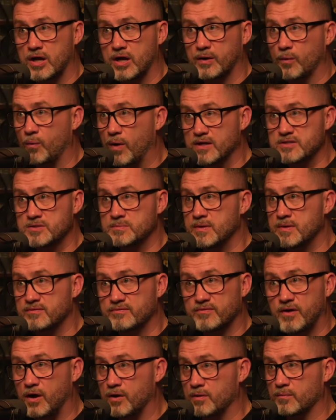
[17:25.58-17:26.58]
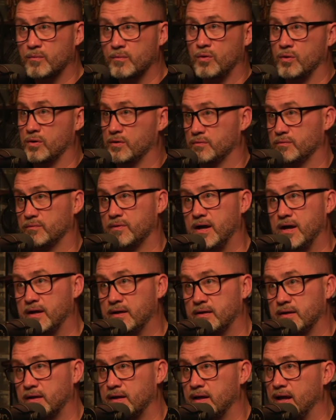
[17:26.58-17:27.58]
to watch him beat Voldemort, right?
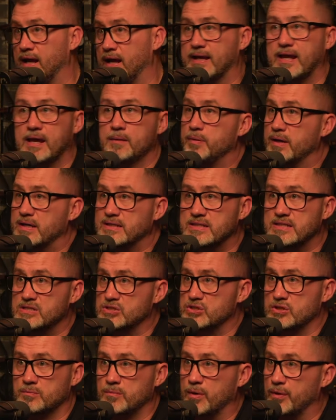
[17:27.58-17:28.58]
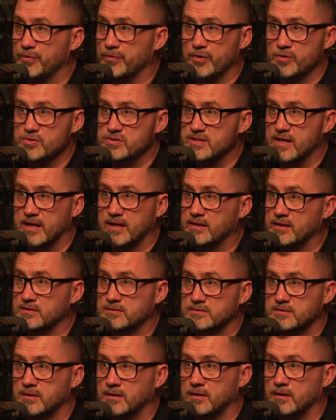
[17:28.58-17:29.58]
Right. I can't pay attention to both those things.
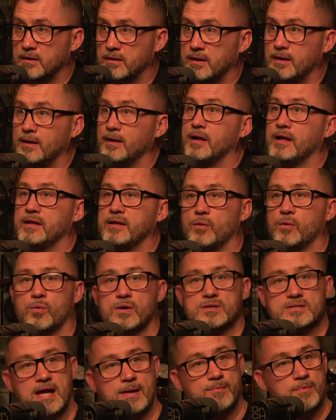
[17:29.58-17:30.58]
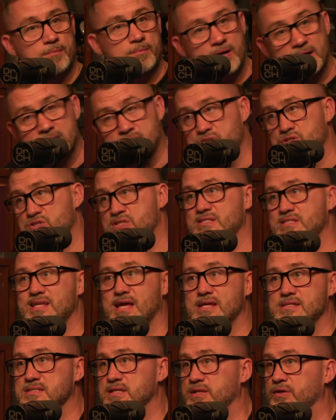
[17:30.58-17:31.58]
Right. And then what type of message does
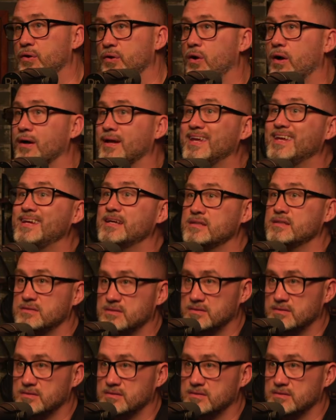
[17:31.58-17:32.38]
that send to our kids?